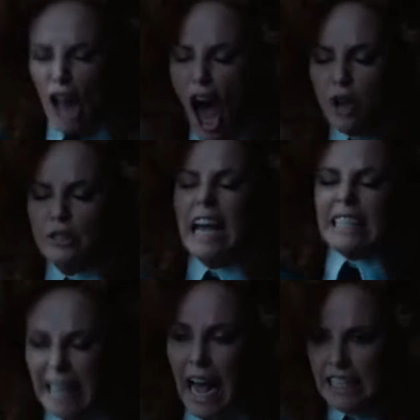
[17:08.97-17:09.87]
Close
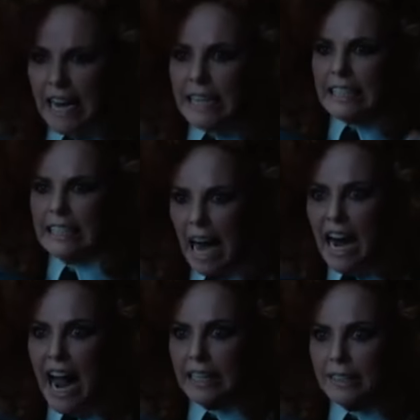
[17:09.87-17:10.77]
doesn't
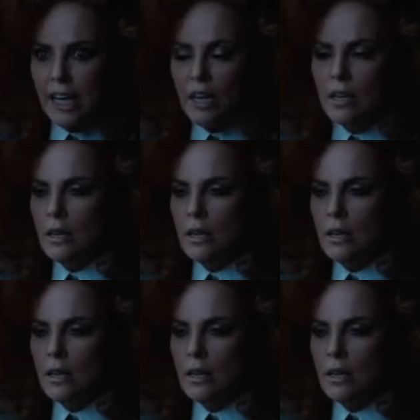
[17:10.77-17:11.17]
cut it!